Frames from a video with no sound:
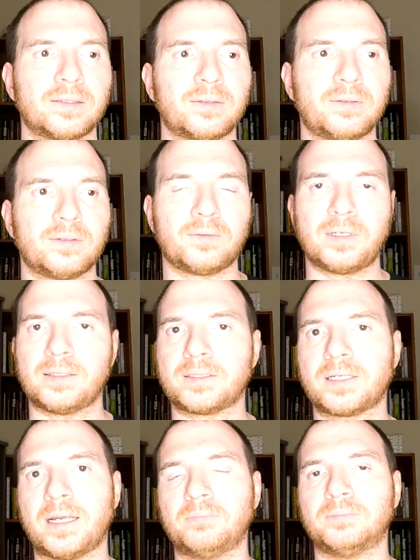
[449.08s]
they're not the
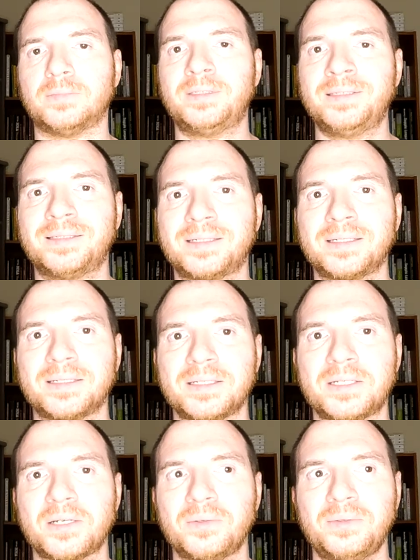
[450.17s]
same.
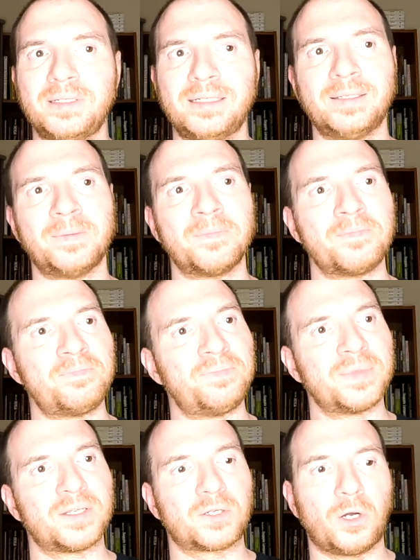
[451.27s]
So
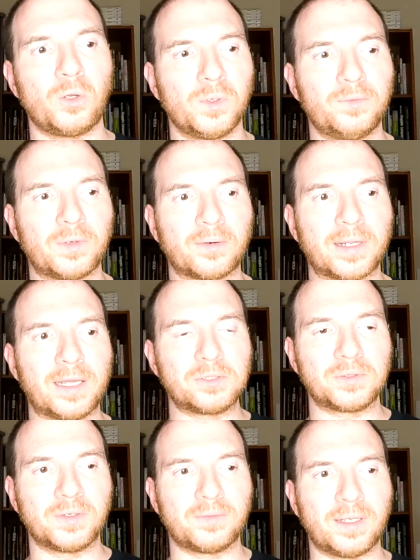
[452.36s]
to call one a
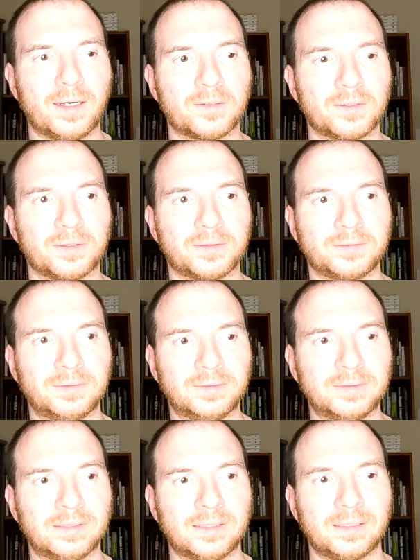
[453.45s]
variation of the other
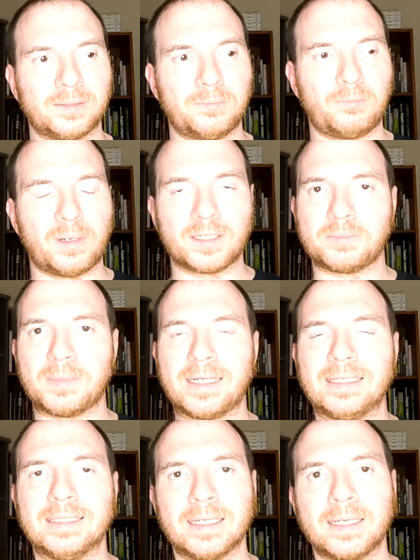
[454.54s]
bugs me.
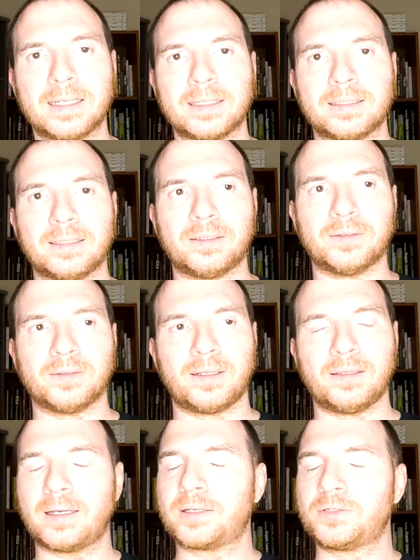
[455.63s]

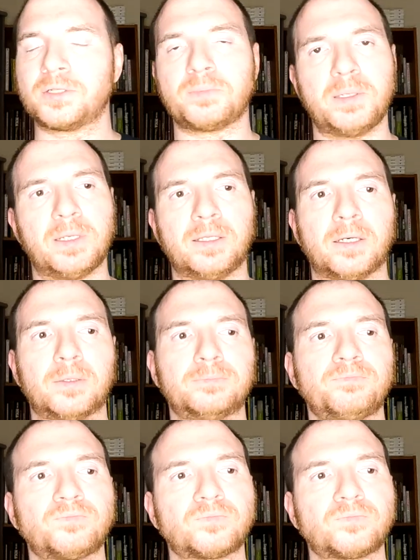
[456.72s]
That could just be me, though.